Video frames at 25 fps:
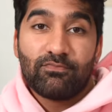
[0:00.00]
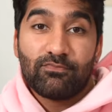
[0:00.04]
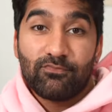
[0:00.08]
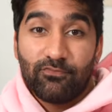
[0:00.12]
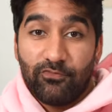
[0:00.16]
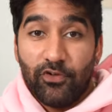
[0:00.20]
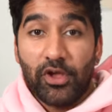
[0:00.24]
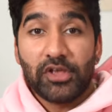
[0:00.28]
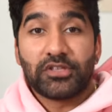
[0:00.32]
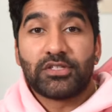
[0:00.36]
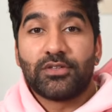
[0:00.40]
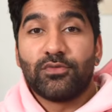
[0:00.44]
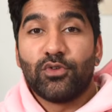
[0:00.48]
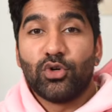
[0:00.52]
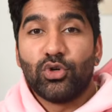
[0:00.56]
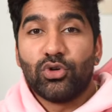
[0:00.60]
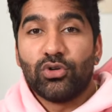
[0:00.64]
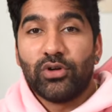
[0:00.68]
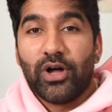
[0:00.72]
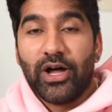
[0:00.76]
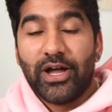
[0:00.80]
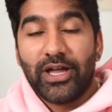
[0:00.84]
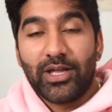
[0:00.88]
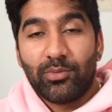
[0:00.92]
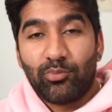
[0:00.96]
First of
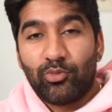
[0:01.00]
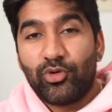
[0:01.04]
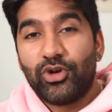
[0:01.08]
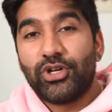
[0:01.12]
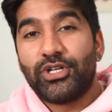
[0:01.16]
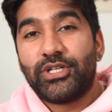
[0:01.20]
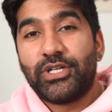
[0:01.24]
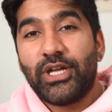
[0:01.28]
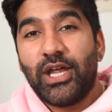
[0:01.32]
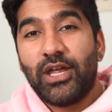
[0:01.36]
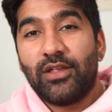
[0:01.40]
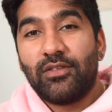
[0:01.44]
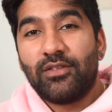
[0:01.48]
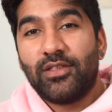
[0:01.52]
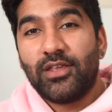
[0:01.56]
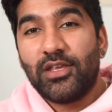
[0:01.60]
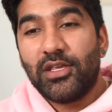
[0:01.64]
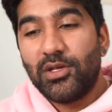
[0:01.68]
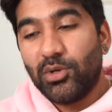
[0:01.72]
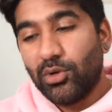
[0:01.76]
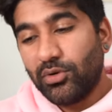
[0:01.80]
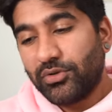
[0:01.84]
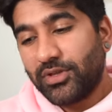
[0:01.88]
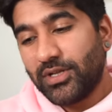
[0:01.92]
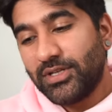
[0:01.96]
all, I appreciate
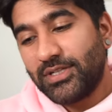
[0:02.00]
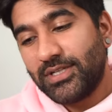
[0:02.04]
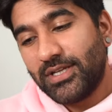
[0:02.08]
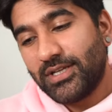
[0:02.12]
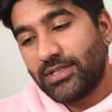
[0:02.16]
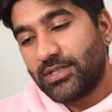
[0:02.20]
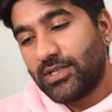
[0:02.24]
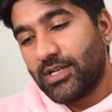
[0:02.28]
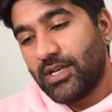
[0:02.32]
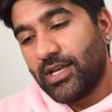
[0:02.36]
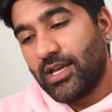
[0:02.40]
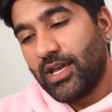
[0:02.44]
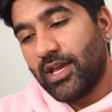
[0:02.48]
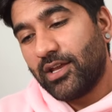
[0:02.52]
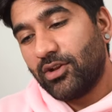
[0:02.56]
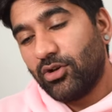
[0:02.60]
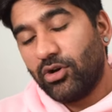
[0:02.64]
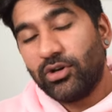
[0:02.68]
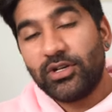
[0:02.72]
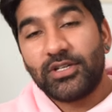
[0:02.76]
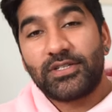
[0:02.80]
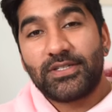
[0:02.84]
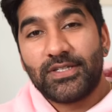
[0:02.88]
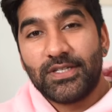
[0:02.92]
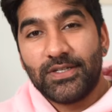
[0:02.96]
the authenticity and
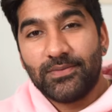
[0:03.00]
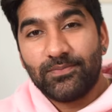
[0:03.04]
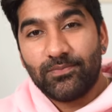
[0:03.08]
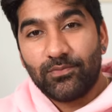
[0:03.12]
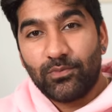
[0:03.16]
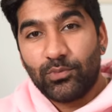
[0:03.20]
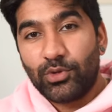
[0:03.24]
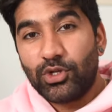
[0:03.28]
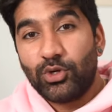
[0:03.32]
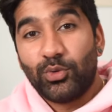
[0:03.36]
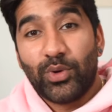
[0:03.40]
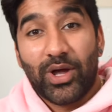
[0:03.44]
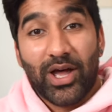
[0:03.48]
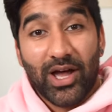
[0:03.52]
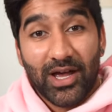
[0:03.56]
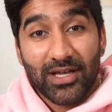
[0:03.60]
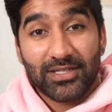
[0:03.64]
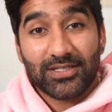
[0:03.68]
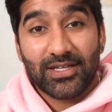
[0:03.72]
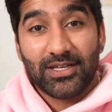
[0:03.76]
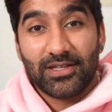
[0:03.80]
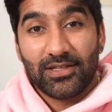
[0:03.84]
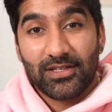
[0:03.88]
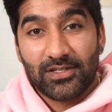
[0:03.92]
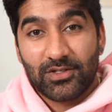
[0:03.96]
honesty when you were
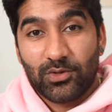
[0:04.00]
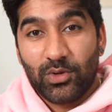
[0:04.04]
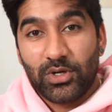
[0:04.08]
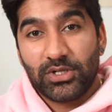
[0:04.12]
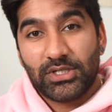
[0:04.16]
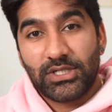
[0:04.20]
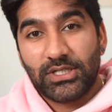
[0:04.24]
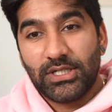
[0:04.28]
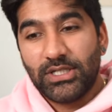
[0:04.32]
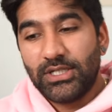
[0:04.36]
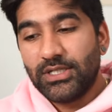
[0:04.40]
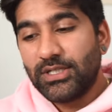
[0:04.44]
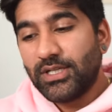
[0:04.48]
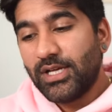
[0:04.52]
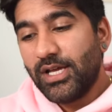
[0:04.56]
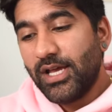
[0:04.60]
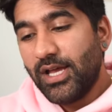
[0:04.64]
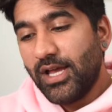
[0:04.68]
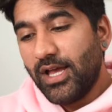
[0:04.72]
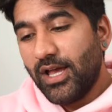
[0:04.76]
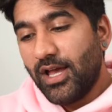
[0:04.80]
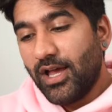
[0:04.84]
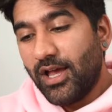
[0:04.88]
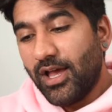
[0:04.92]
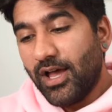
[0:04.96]
asking this question.
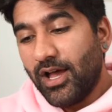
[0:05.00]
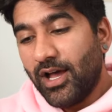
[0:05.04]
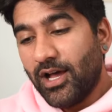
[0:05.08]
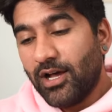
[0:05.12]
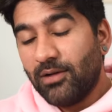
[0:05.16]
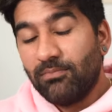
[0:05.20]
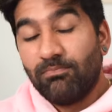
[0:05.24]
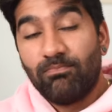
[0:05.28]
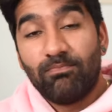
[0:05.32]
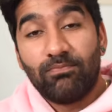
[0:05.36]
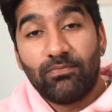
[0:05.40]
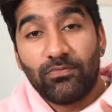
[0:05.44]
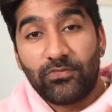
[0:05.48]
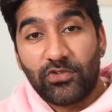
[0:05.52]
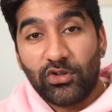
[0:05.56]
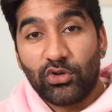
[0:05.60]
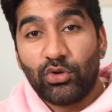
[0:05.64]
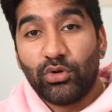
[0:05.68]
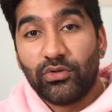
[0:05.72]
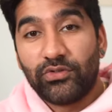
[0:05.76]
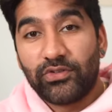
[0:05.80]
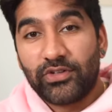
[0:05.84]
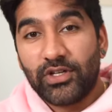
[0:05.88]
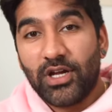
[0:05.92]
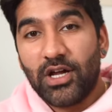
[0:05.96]
So
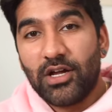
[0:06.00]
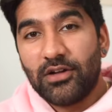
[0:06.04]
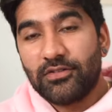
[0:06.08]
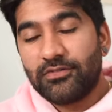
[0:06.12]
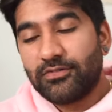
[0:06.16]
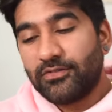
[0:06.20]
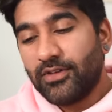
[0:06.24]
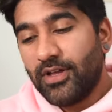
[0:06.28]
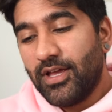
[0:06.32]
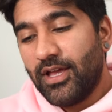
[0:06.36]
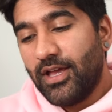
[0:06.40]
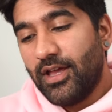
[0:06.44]
good stuff.